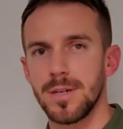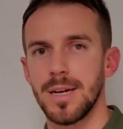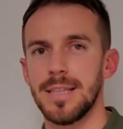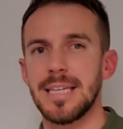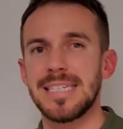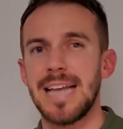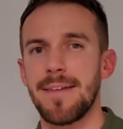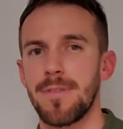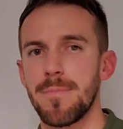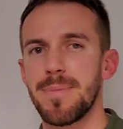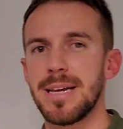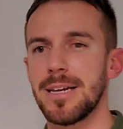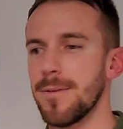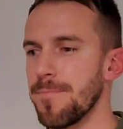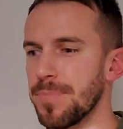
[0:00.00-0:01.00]
It doesn't have to
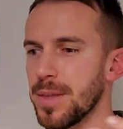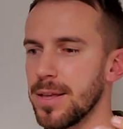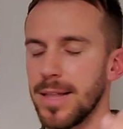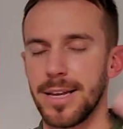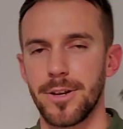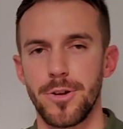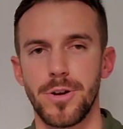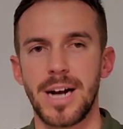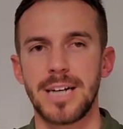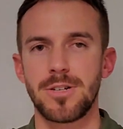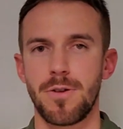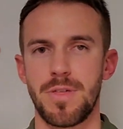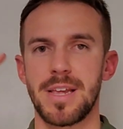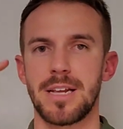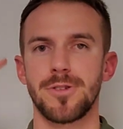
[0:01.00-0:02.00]
be like you guys
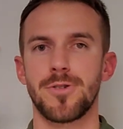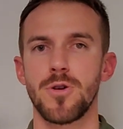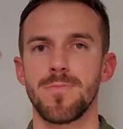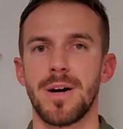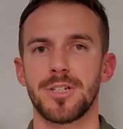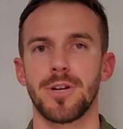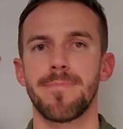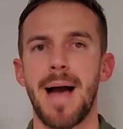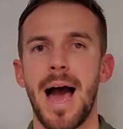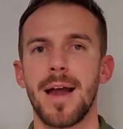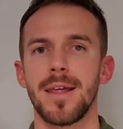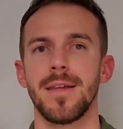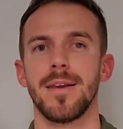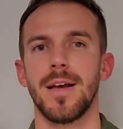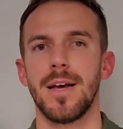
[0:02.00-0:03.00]
are thinking too much
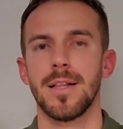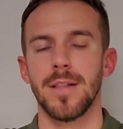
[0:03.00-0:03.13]
about it.